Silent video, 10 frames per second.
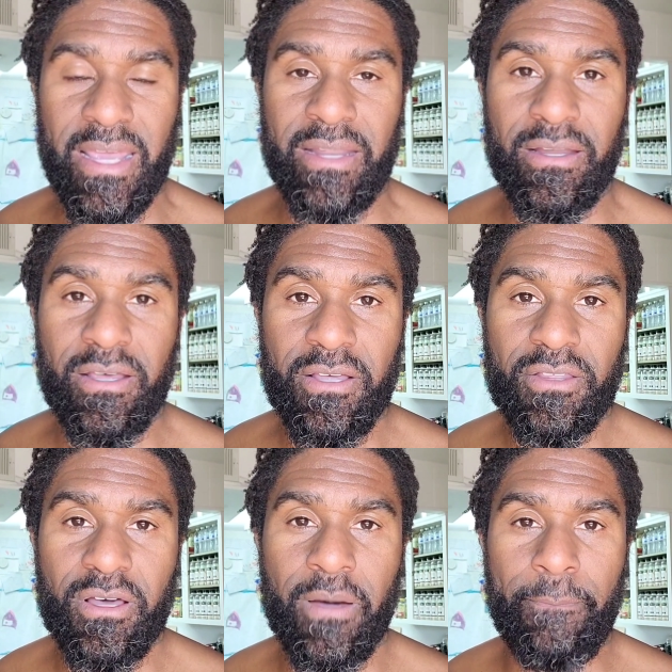And
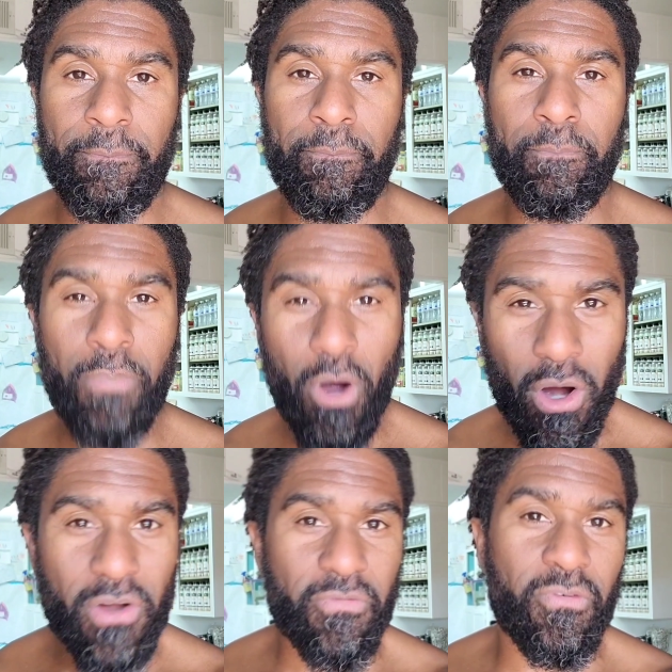
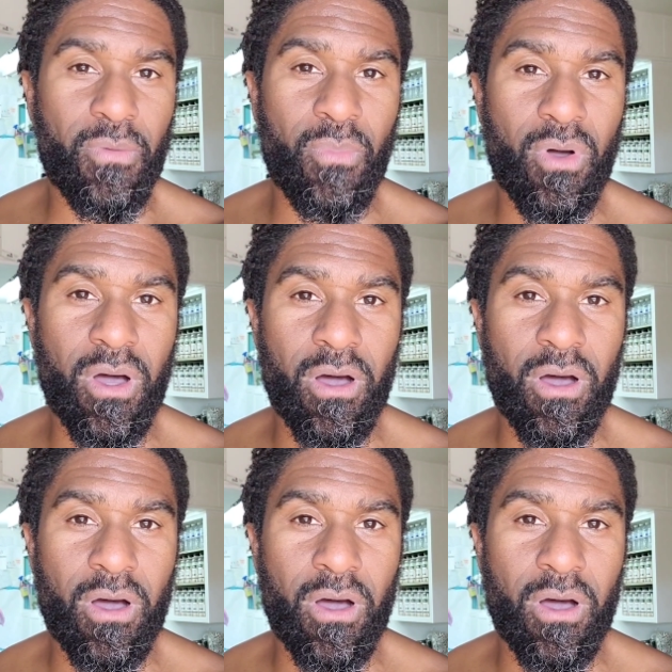apart from